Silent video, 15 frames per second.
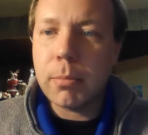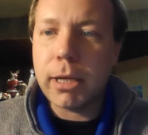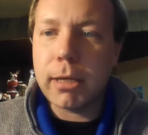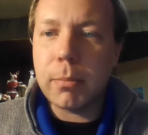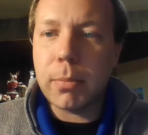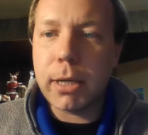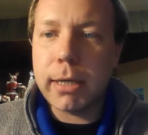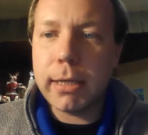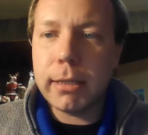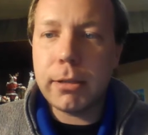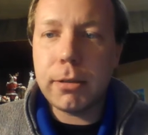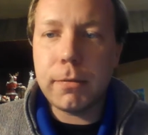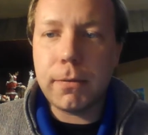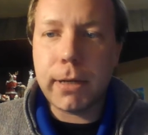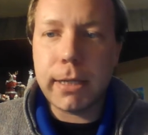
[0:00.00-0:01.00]
By combining
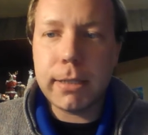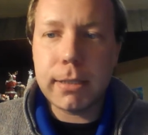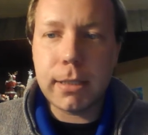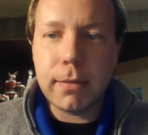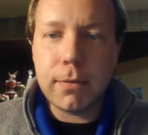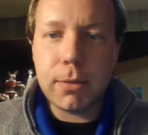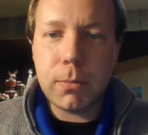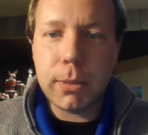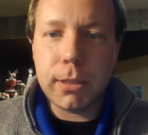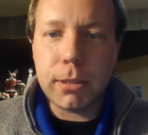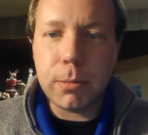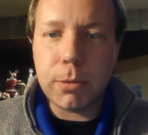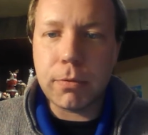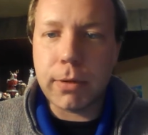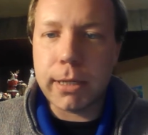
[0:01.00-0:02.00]
their advice given with
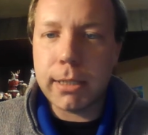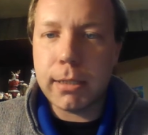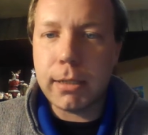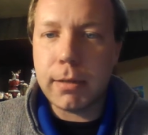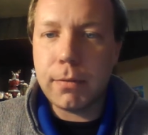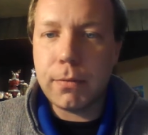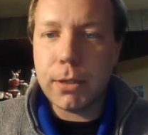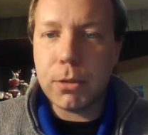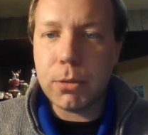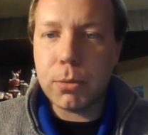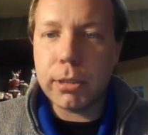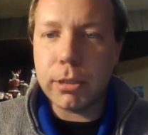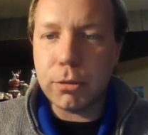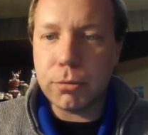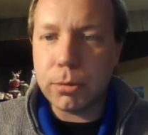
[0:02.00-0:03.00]
their provided
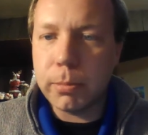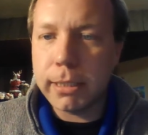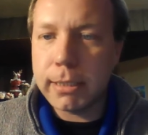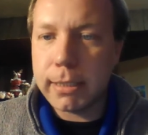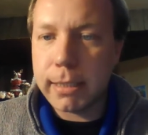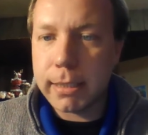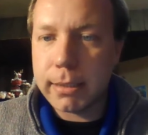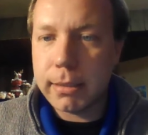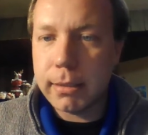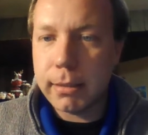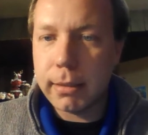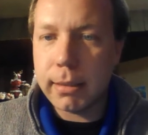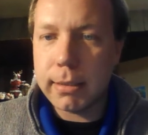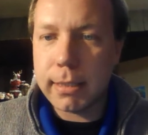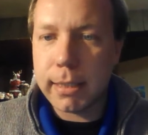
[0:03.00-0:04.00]
individual and group
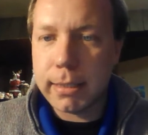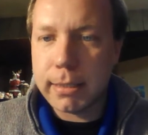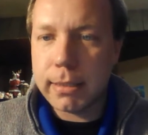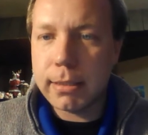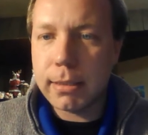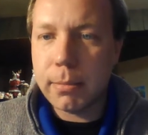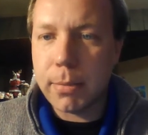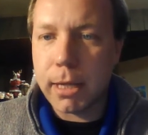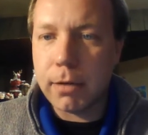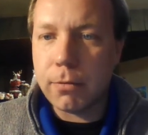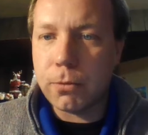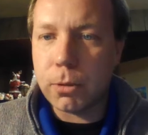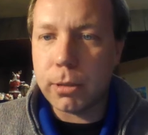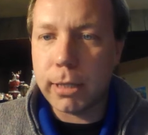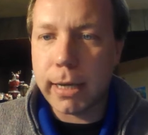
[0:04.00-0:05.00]
consensus demand
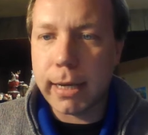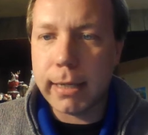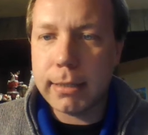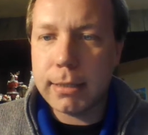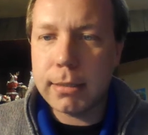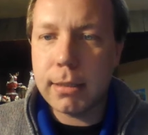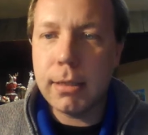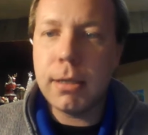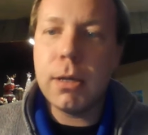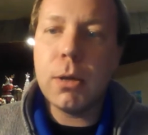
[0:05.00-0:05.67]
forecasts,